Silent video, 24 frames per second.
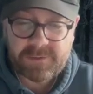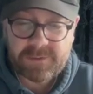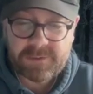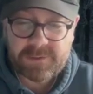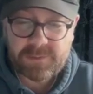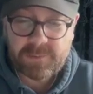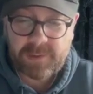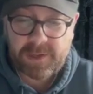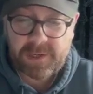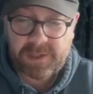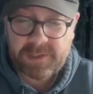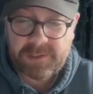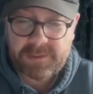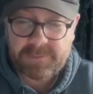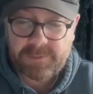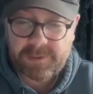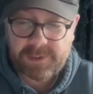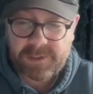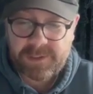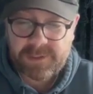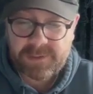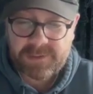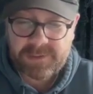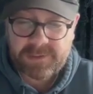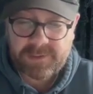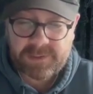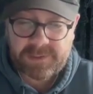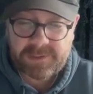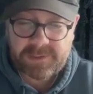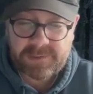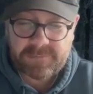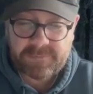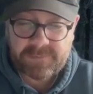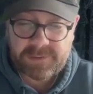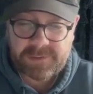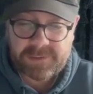as well as by the
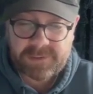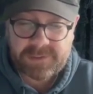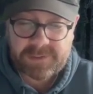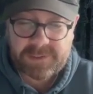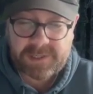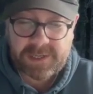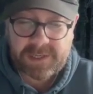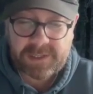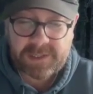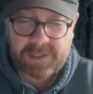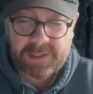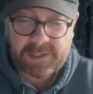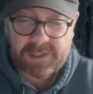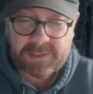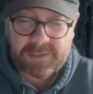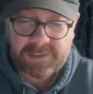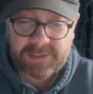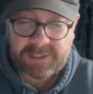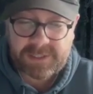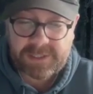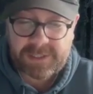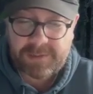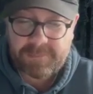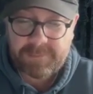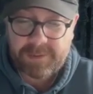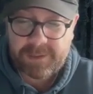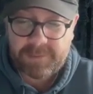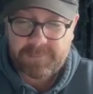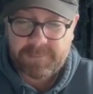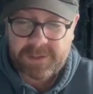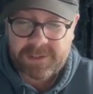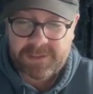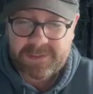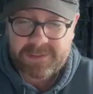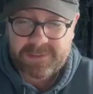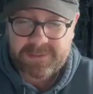sight of his stick and his gleaming
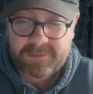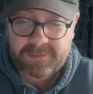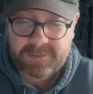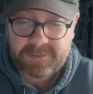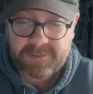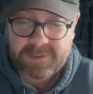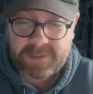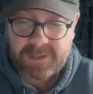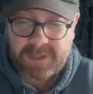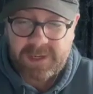pistols,